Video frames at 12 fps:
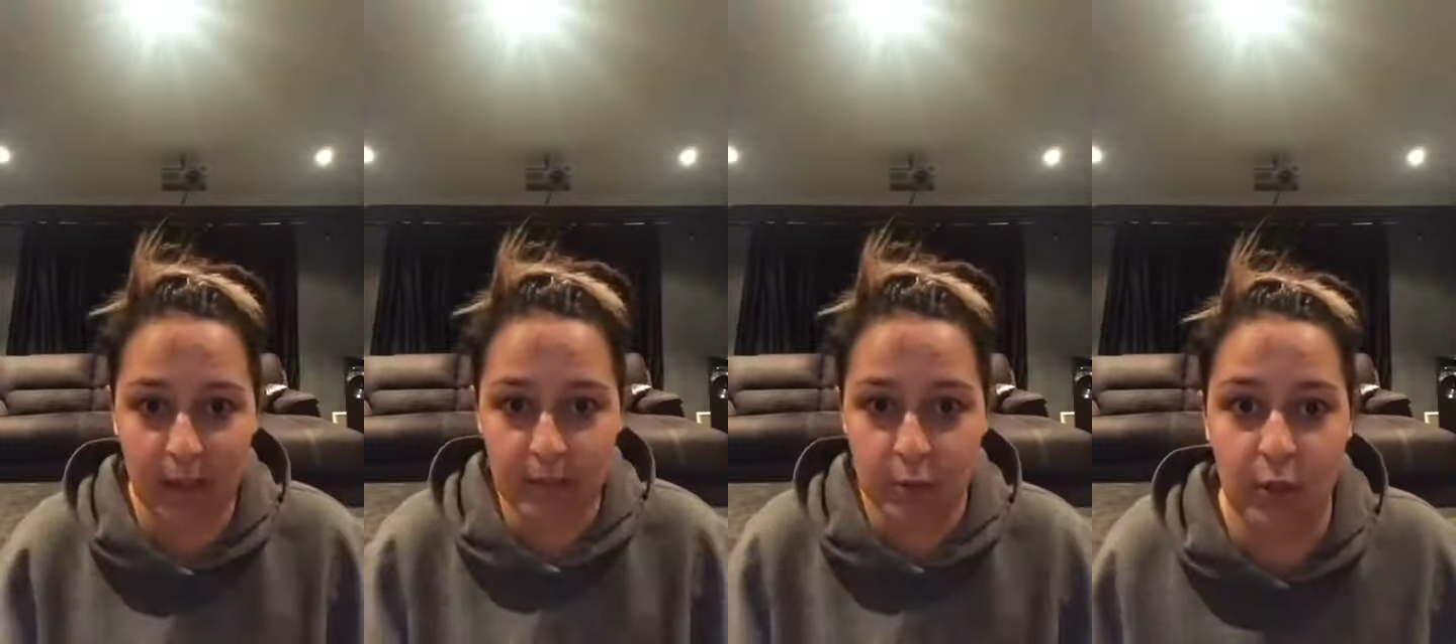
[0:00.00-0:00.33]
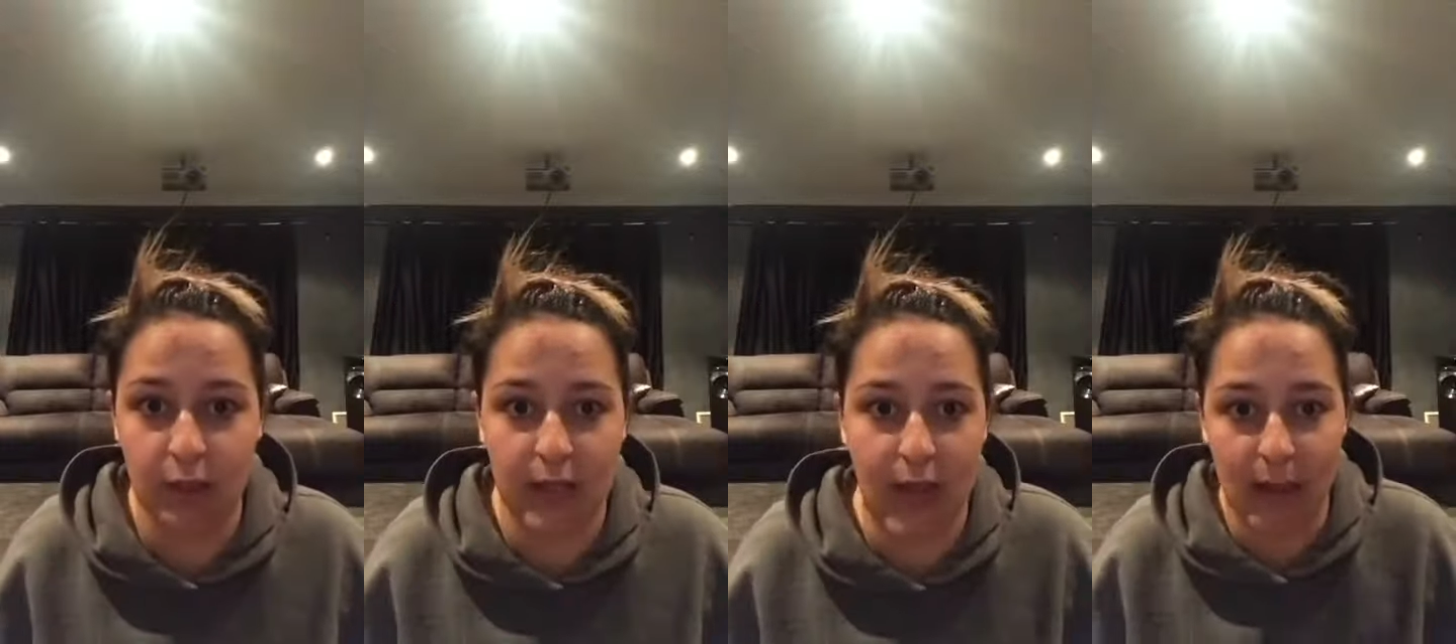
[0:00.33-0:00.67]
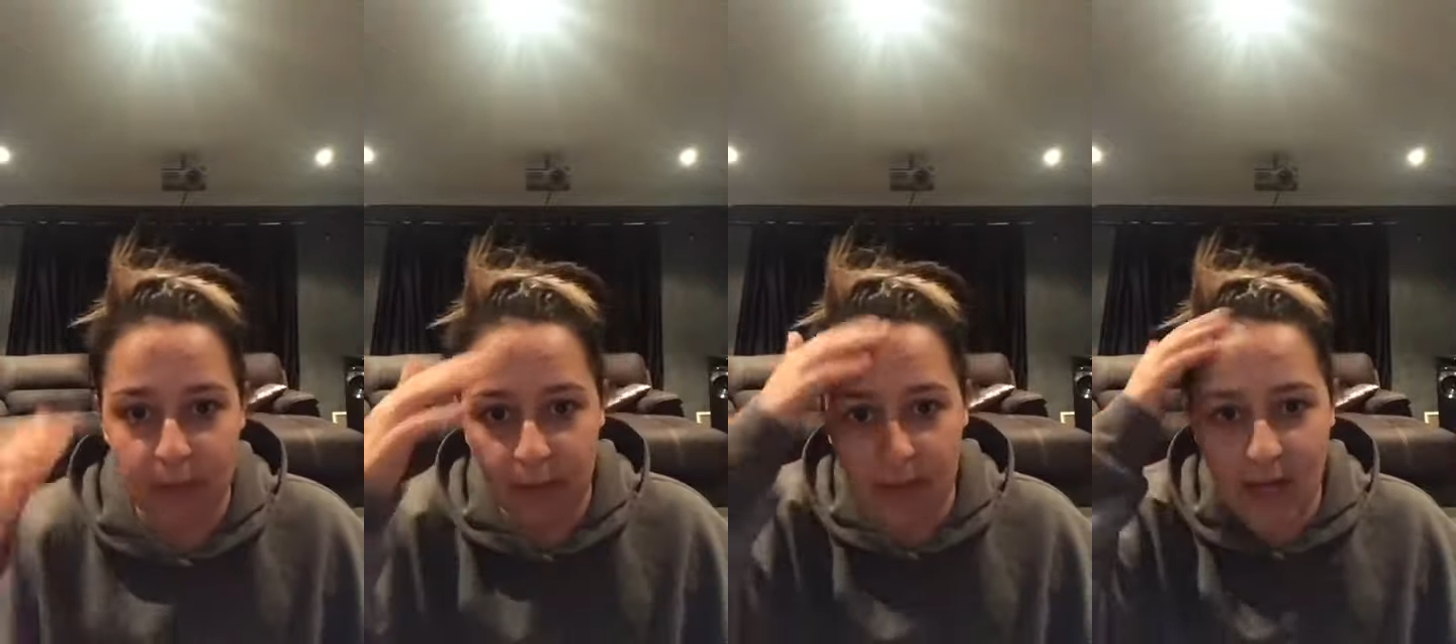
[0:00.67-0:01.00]
I'm totally
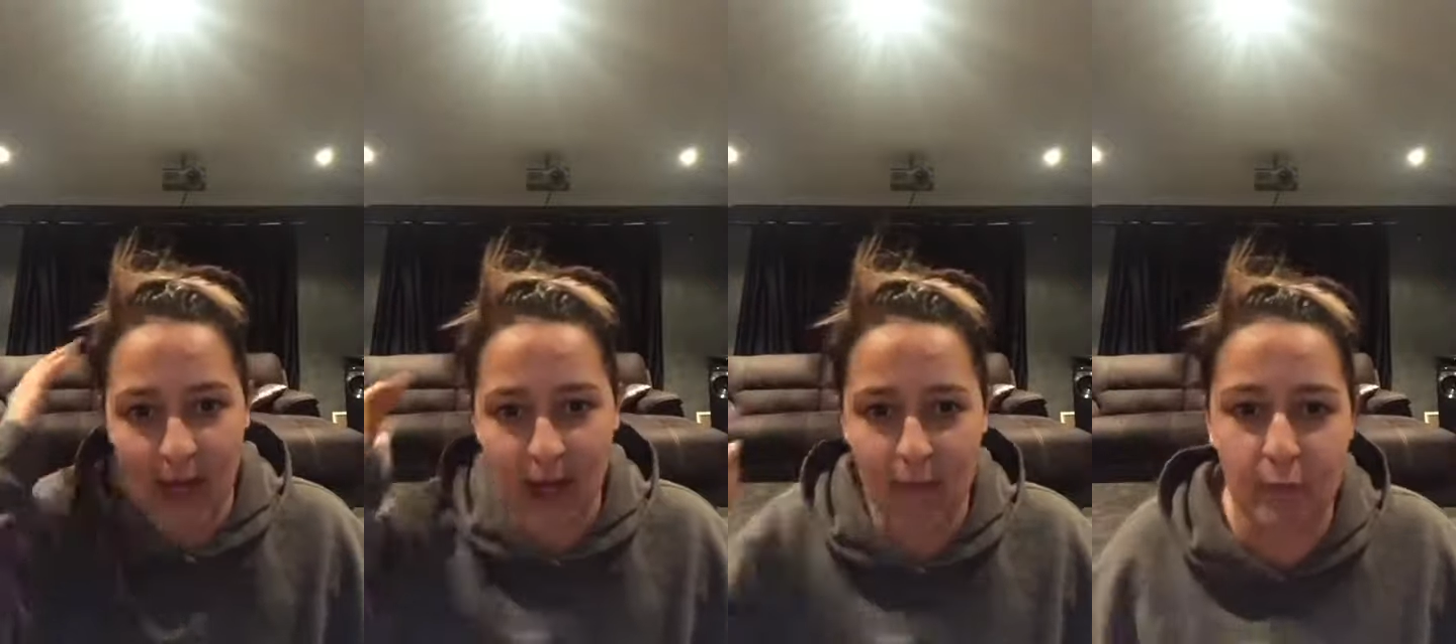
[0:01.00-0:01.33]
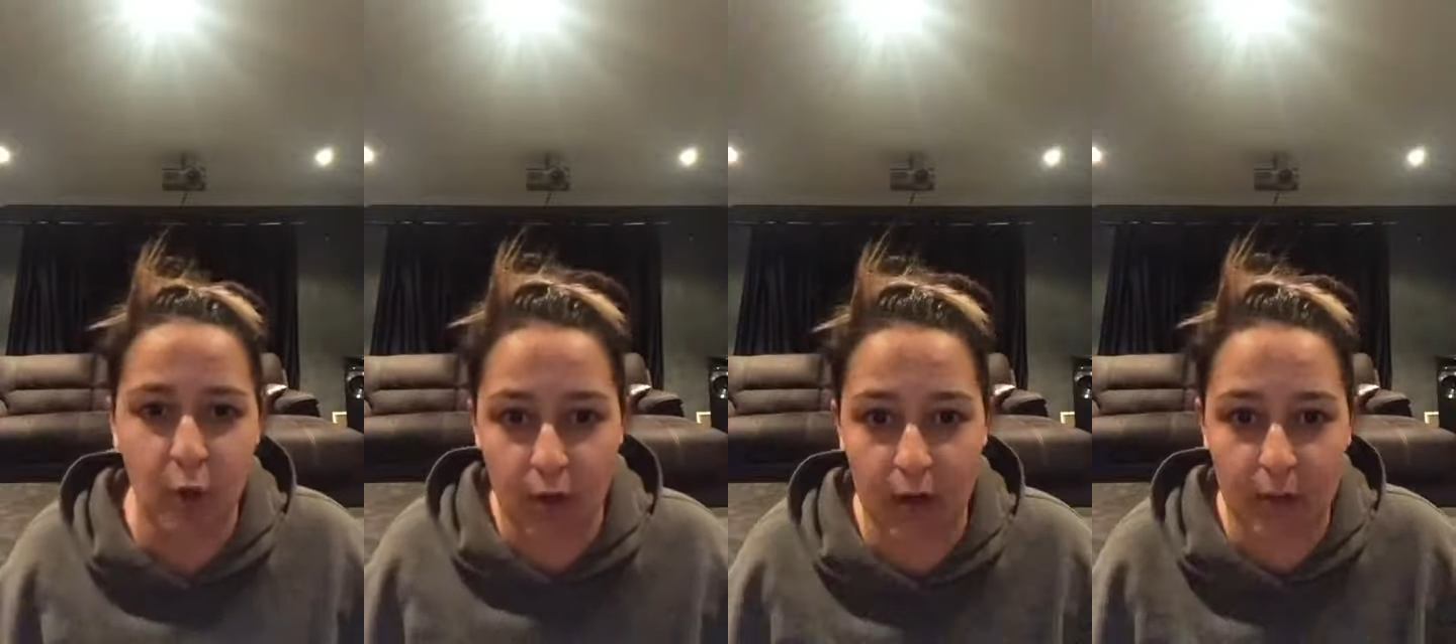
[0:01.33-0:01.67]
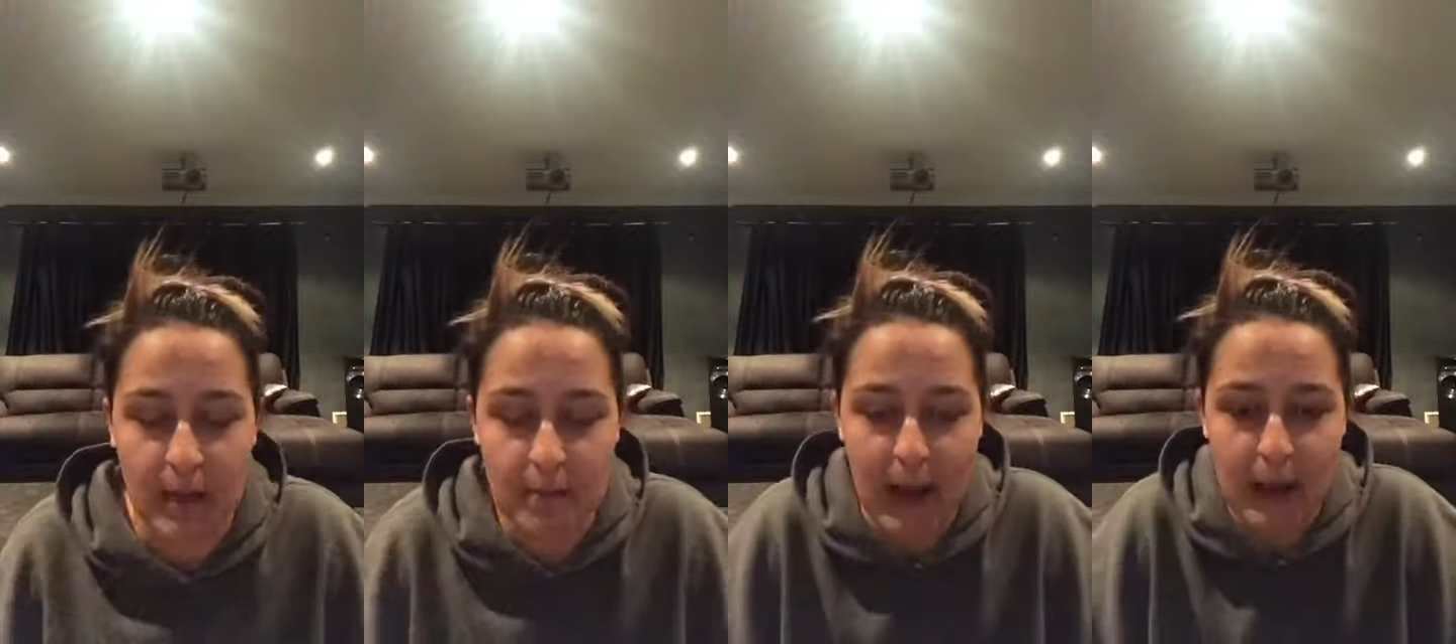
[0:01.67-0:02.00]
happy with that. I'm not going to
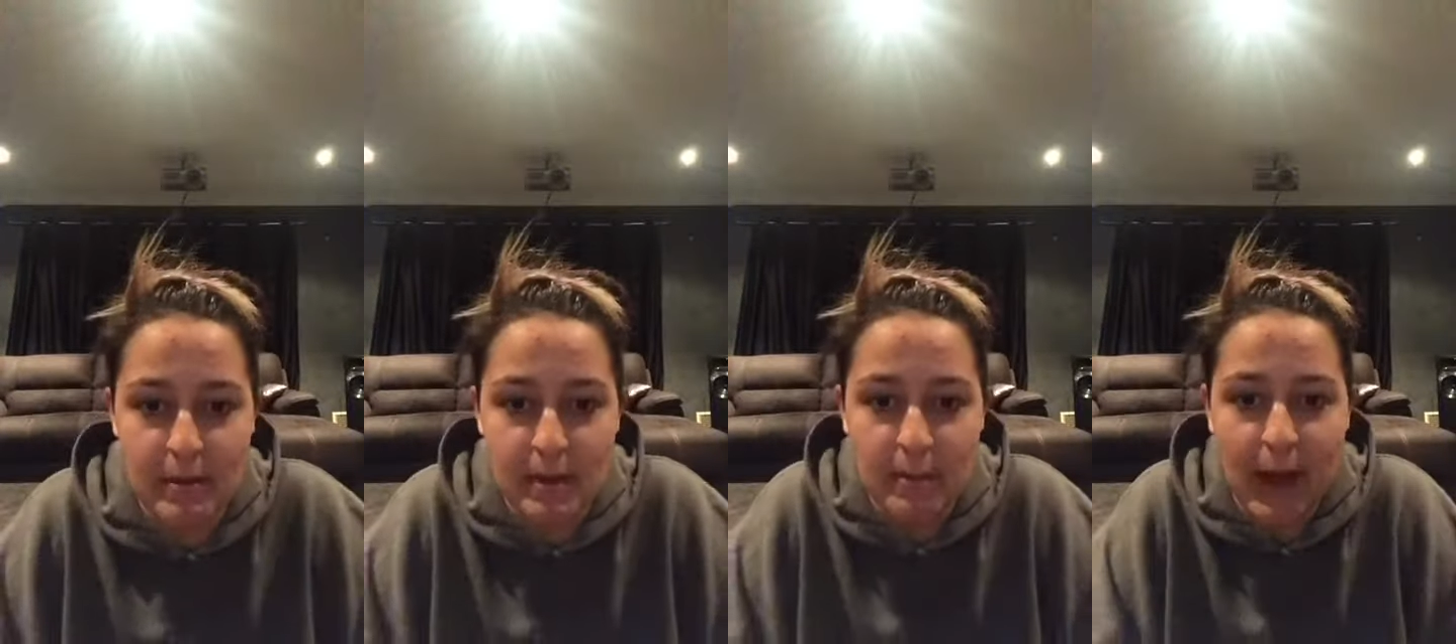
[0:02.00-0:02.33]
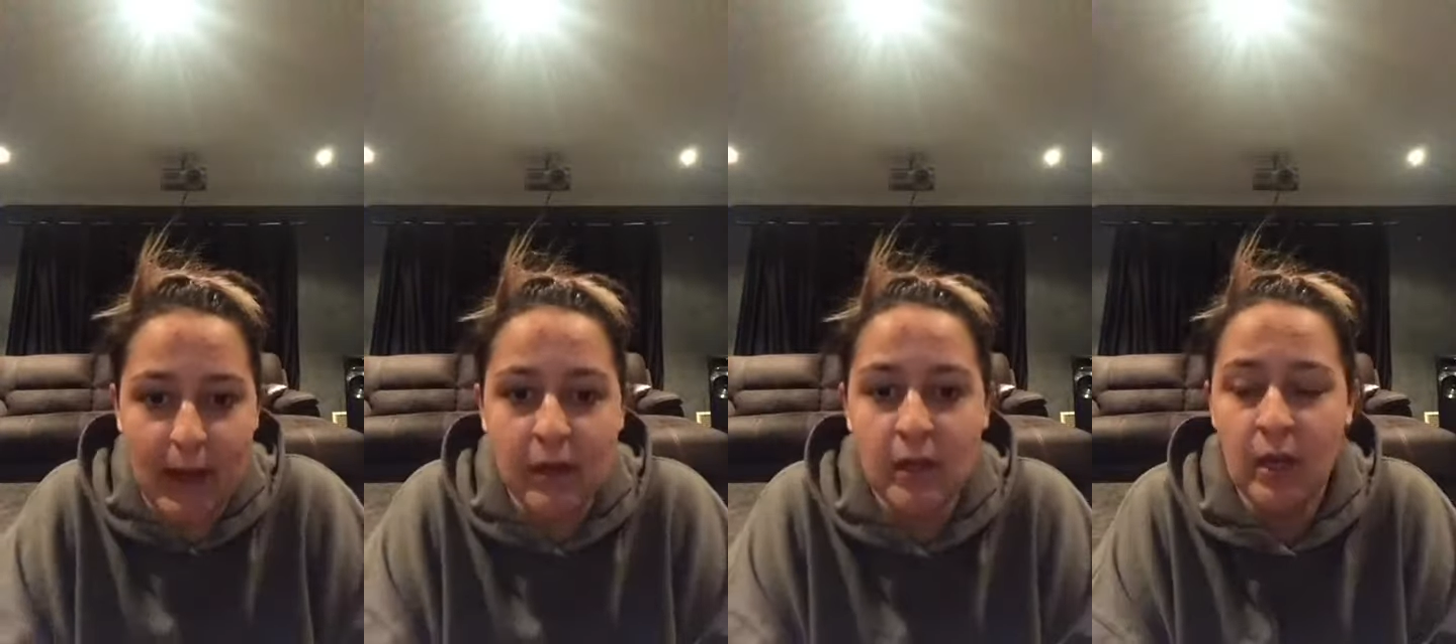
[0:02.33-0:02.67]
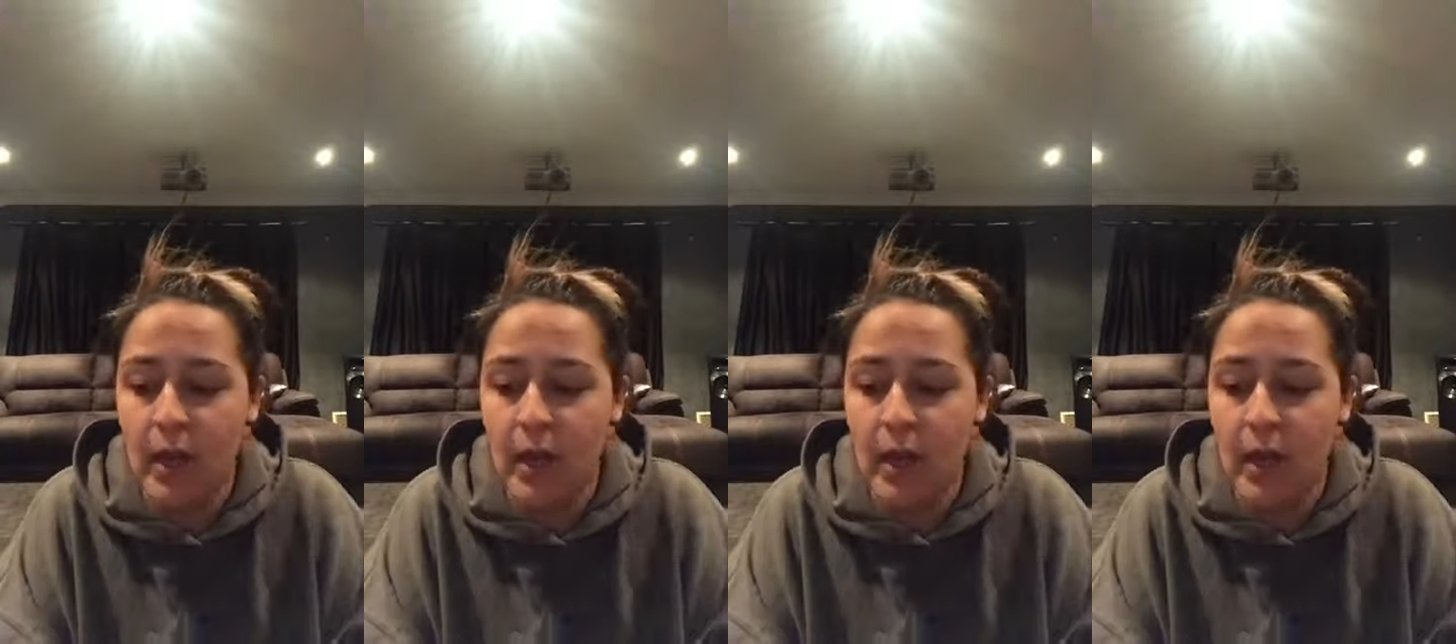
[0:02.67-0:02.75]
be a baby about it.